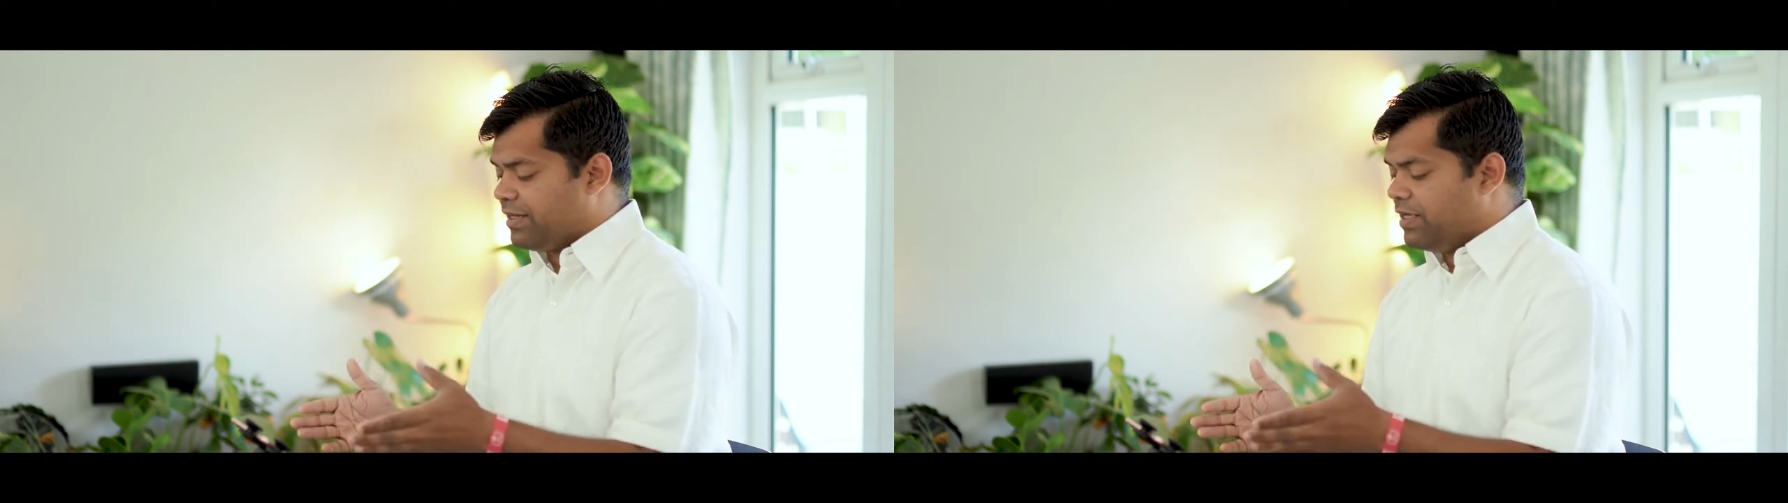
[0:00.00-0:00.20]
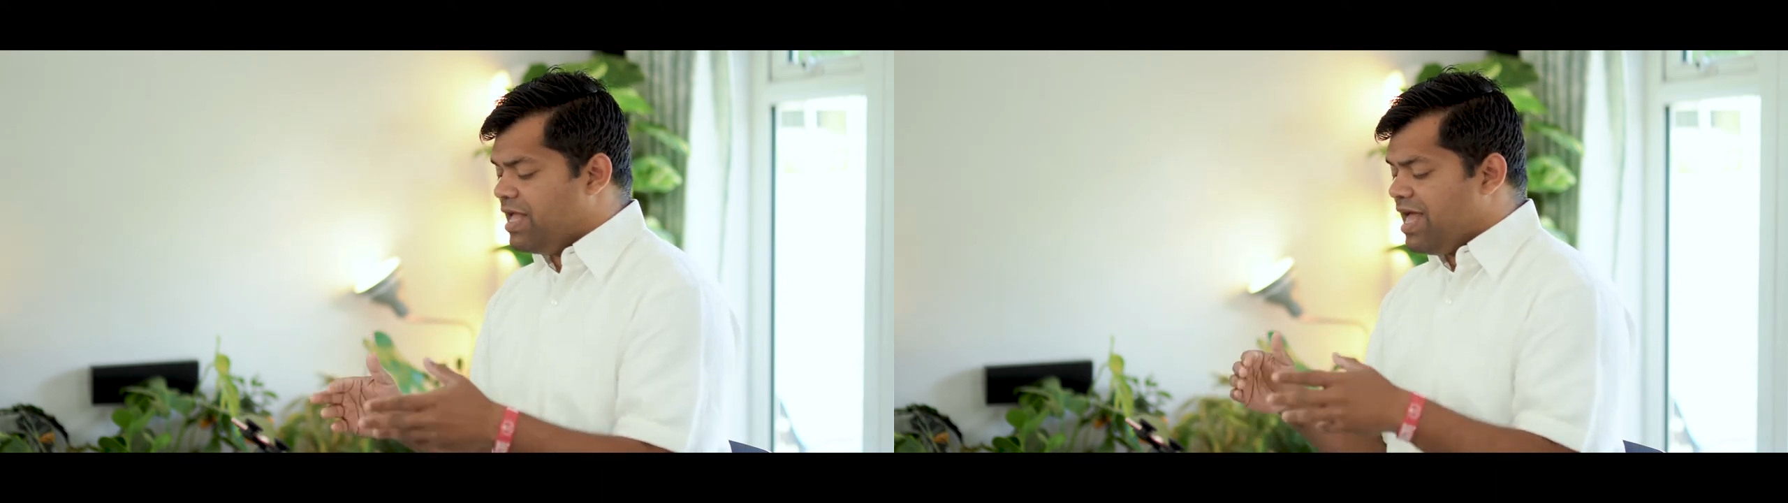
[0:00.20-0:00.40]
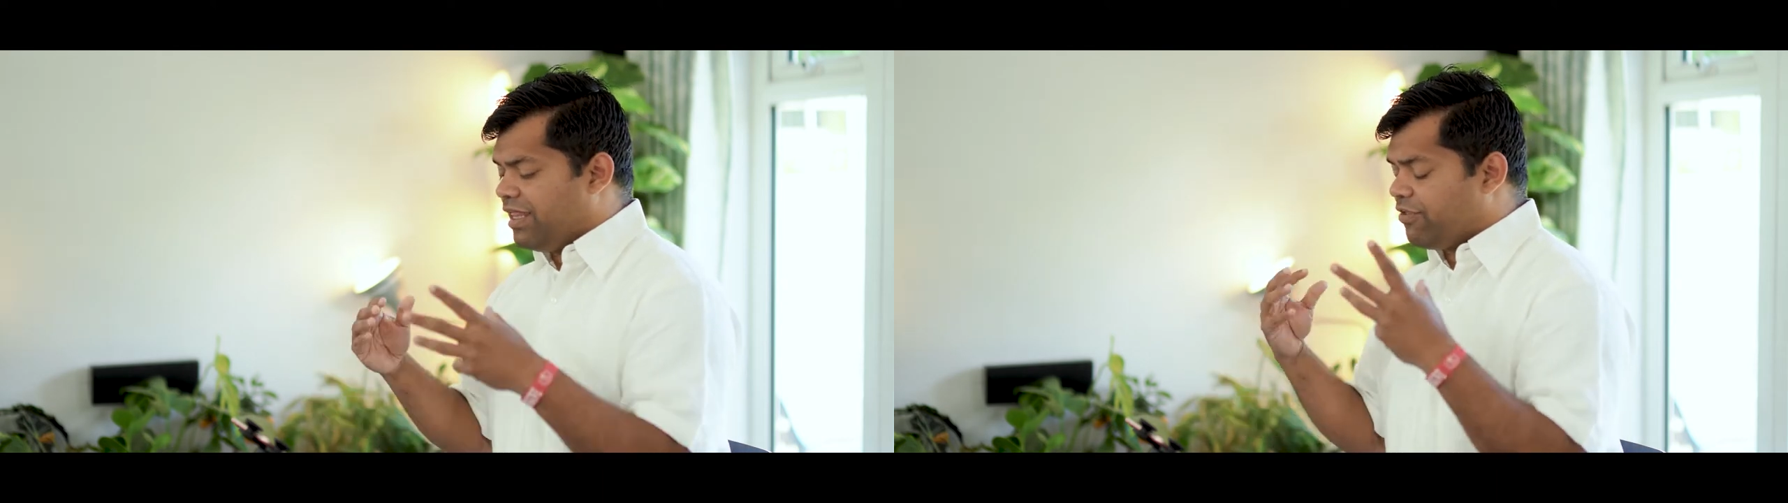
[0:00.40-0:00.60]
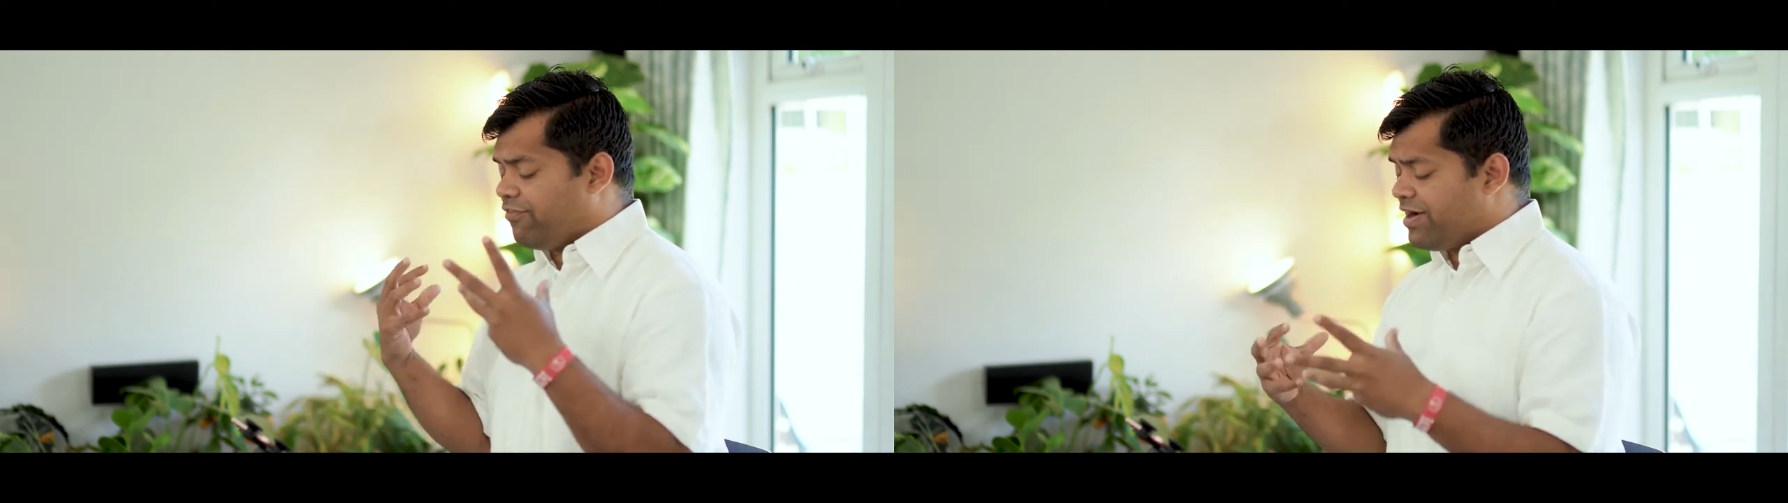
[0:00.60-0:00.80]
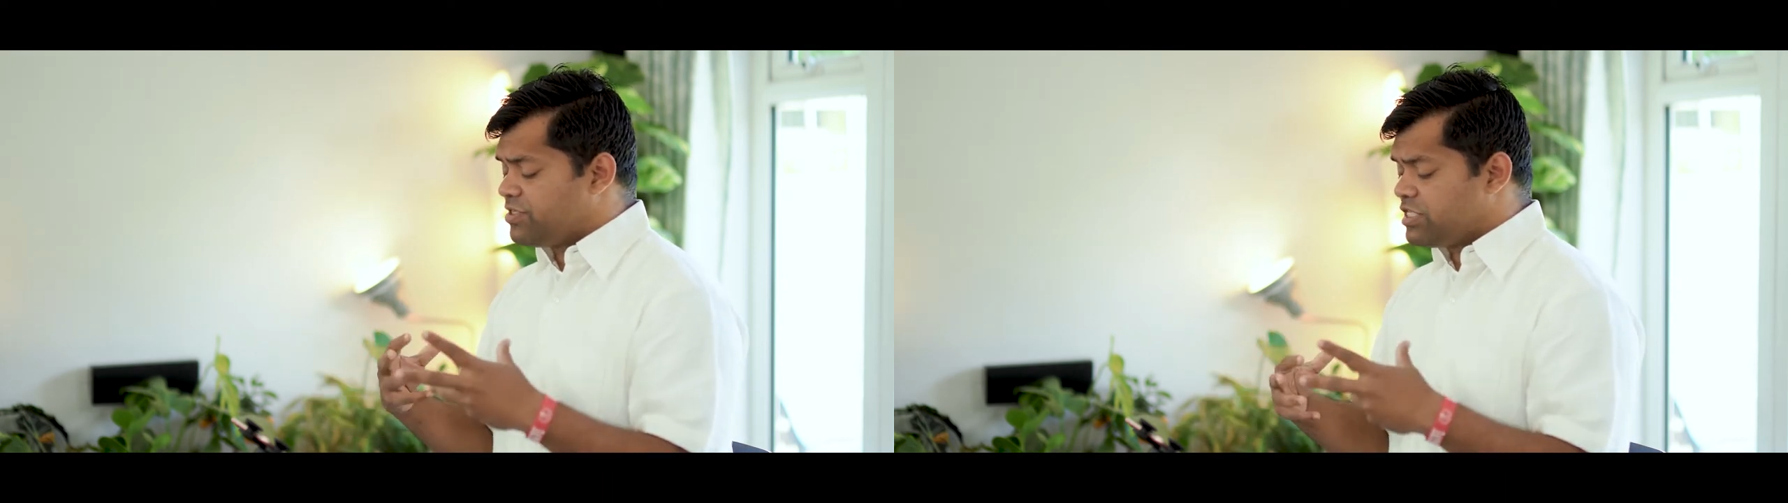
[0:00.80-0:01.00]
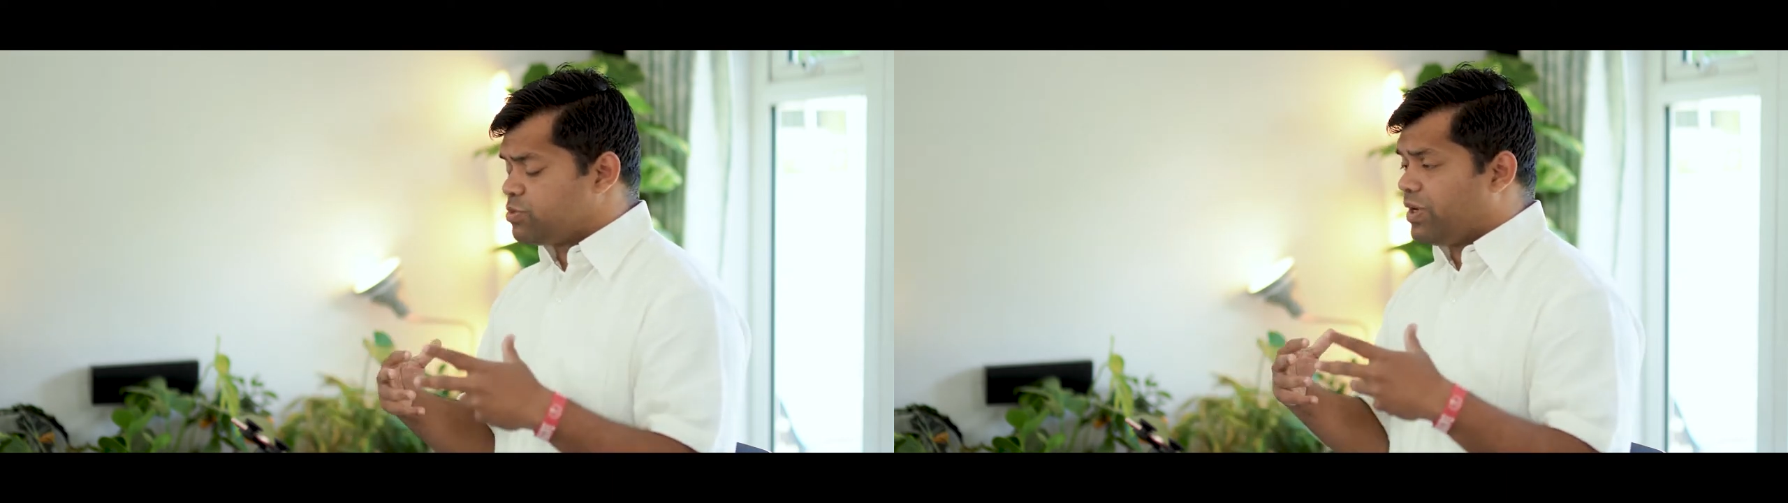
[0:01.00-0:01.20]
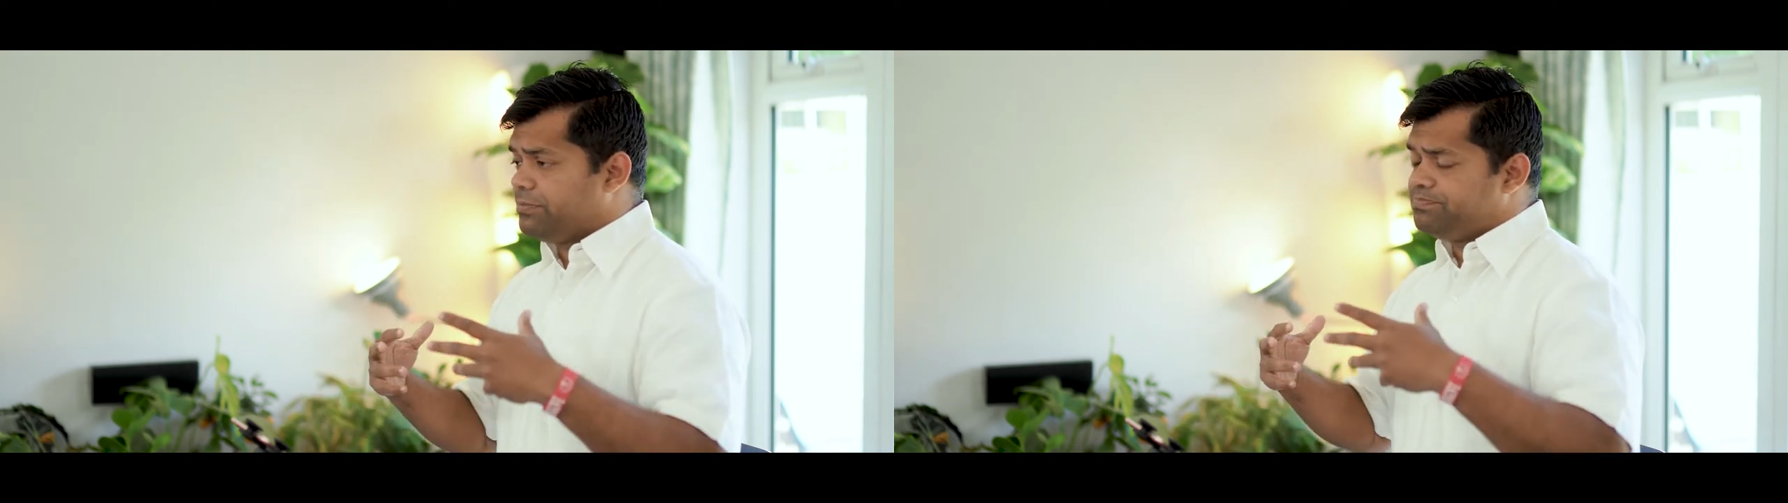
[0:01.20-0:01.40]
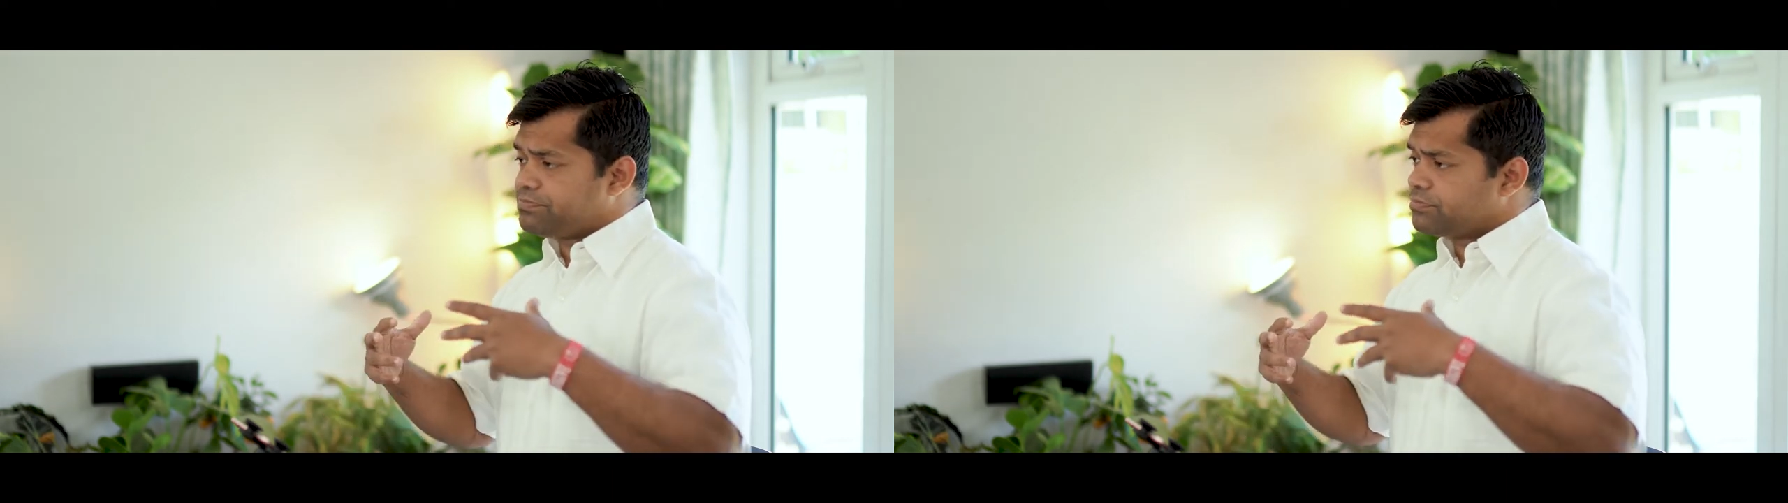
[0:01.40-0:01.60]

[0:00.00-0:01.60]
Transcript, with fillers: And the Pharisees were...